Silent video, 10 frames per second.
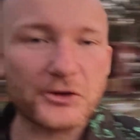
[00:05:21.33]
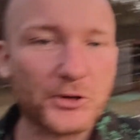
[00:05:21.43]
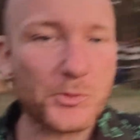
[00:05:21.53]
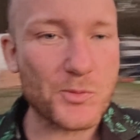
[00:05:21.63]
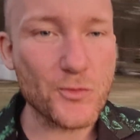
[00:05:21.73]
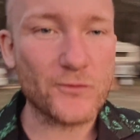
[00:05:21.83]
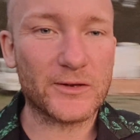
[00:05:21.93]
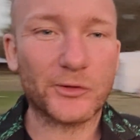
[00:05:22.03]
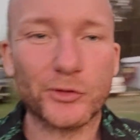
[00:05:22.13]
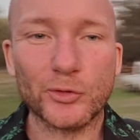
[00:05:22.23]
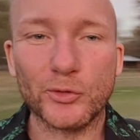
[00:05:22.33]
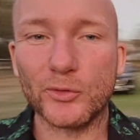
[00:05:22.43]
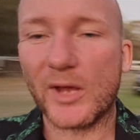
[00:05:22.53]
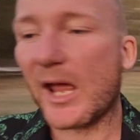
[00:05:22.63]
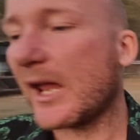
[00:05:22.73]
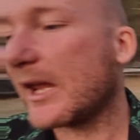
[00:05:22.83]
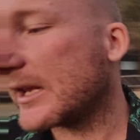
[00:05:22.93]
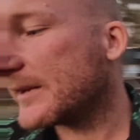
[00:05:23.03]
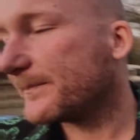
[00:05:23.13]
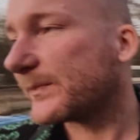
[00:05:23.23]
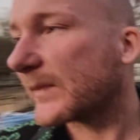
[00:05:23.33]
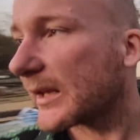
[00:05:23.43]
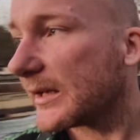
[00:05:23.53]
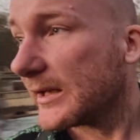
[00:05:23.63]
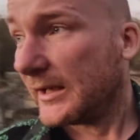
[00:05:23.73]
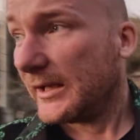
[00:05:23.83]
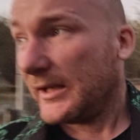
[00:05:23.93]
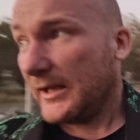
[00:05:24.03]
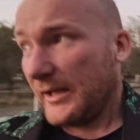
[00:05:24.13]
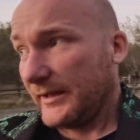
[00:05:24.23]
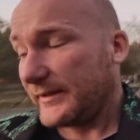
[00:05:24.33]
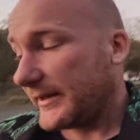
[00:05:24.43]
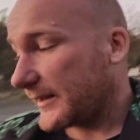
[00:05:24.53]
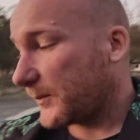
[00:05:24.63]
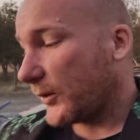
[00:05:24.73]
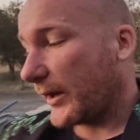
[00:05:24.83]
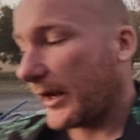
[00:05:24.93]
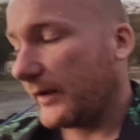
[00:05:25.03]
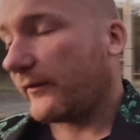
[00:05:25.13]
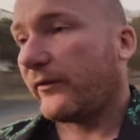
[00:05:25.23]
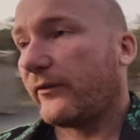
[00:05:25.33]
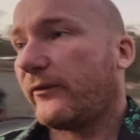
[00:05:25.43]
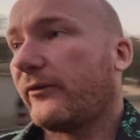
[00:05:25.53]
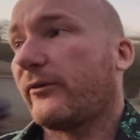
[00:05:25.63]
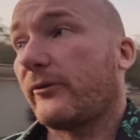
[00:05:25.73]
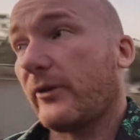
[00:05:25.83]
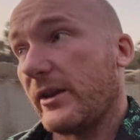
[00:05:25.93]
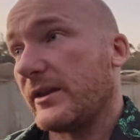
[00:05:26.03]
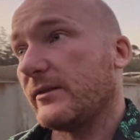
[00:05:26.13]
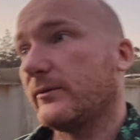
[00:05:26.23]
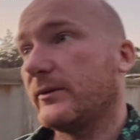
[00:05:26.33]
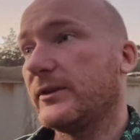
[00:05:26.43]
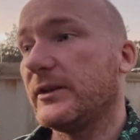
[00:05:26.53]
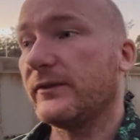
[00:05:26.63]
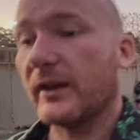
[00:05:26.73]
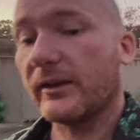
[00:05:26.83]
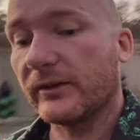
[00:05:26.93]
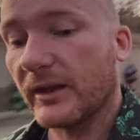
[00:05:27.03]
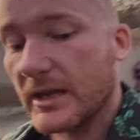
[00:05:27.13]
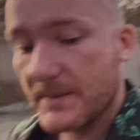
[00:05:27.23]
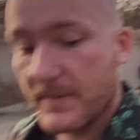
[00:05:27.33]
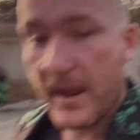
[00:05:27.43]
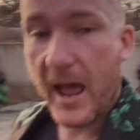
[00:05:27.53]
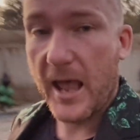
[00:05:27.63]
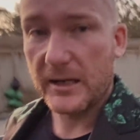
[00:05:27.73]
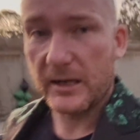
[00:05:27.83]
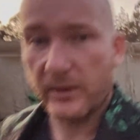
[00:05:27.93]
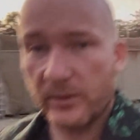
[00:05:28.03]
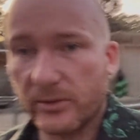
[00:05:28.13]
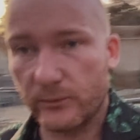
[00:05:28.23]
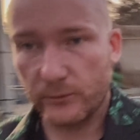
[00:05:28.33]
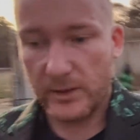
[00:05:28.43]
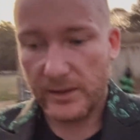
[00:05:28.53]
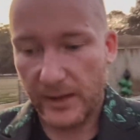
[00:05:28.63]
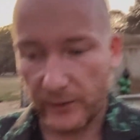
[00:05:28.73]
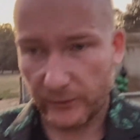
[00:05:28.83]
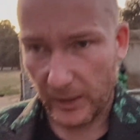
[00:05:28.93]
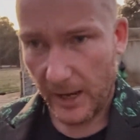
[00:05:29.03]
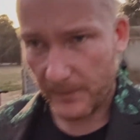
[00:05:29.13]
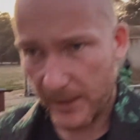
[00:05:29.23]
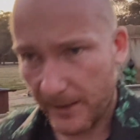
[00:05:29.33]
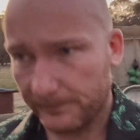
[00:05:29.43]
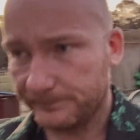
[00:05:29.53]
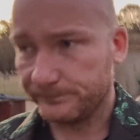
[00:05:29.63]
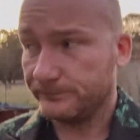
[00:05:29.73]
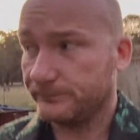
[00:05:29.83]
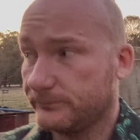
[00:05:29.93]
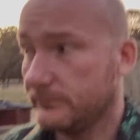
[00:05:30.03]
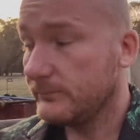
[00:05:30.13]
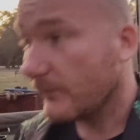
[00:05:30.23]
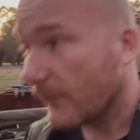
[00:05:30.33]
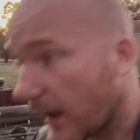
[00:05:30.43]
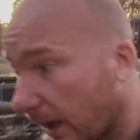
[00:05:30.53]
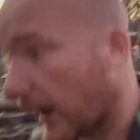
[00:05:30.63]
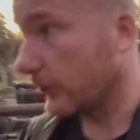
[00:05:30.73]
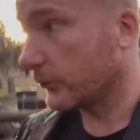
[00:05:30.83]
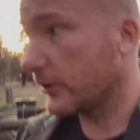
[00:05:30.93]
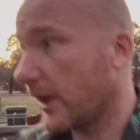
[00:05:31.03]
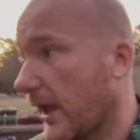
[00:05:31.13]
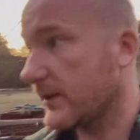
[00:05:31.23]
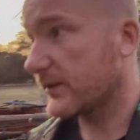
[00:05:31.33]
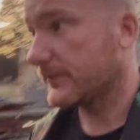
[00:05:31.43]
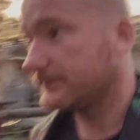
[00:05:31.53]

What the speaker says: going to be moving to a 6.83, which gives us about a 3,000 RPM at 100 Ks,